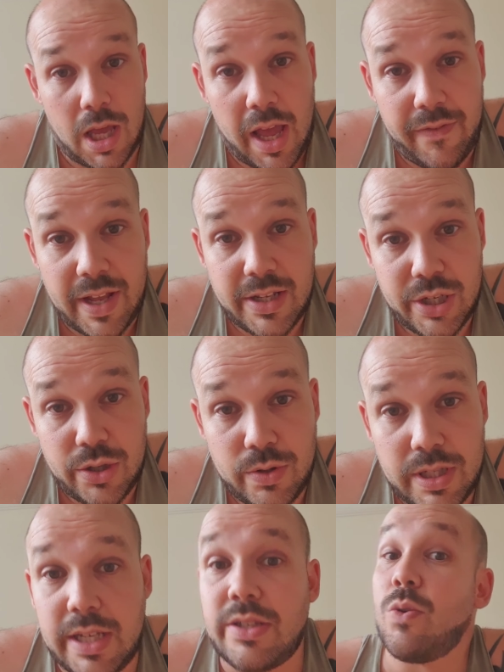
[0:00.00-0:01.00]
I've had to
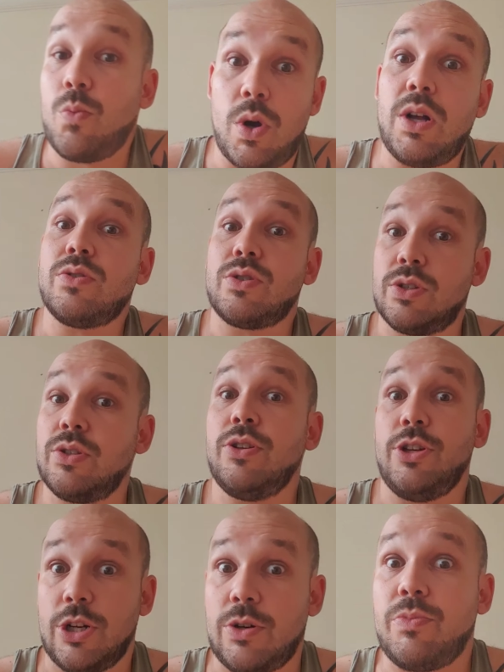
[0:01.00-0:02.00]
use this. So whilst,
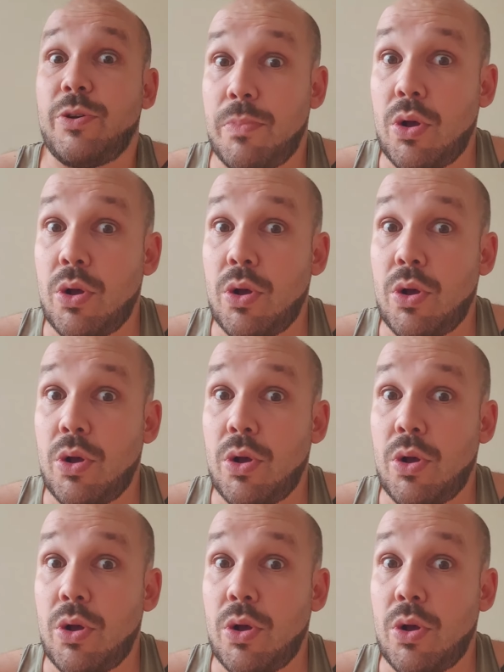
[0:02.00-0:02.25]
you know,